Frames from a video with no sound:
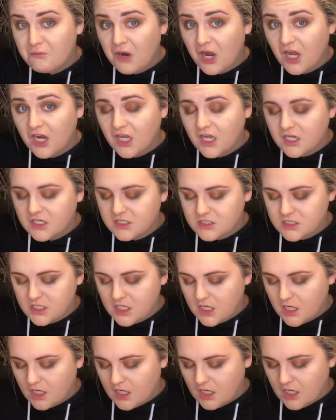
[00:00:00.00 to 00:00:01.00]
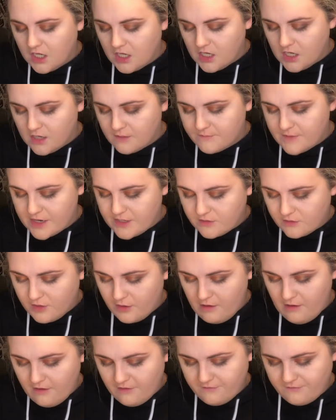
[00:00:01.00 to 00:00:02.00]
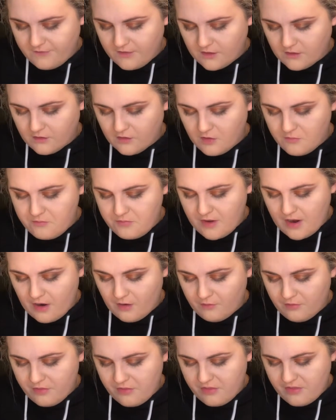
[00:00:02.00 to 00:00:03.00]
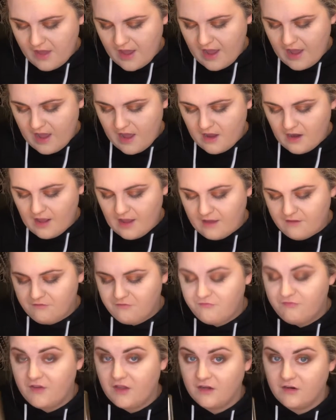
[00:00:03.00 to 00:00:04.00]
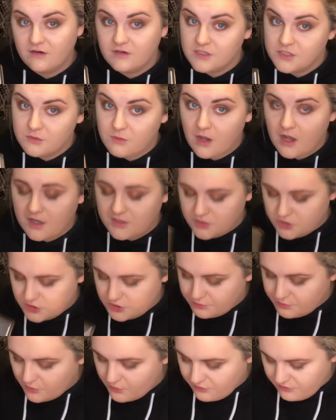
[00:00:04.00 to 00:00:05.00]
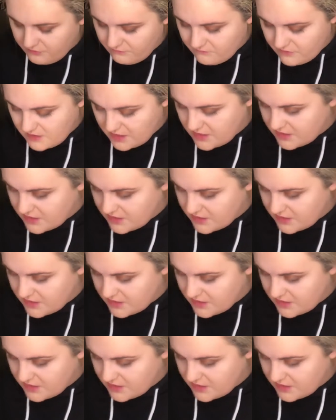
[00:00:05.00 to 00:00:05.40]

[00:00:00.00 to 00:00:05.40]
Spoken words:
product. I don't know how I feel about that. I've finger swatched both of